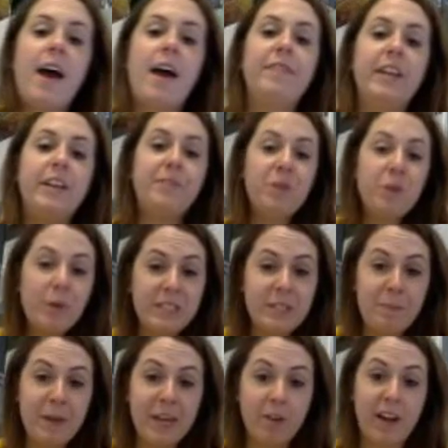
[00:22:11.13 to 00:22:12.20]
And then if you know it's a
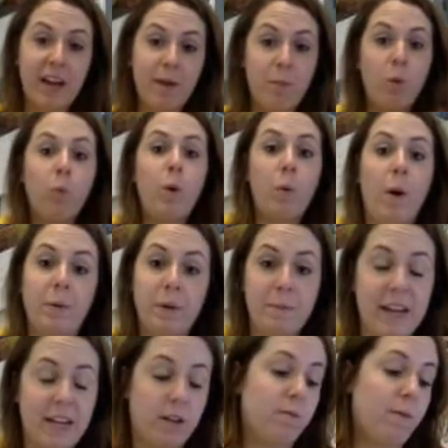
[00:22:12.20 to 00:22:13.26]
p-gram, well, what would
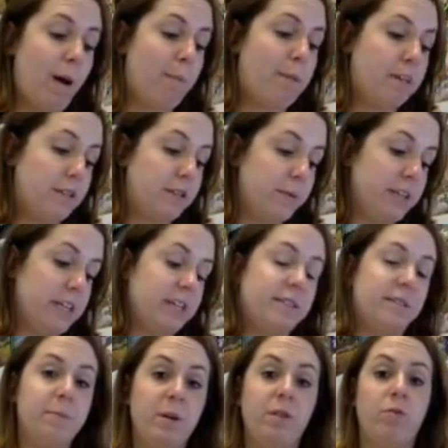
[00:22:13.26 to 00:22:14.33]
make it a rhombus? You would need
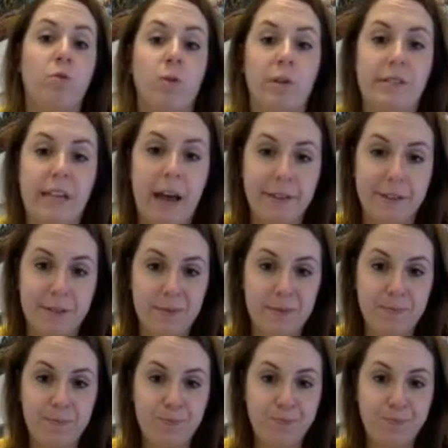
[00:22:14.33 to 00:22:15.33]
some congruent sides.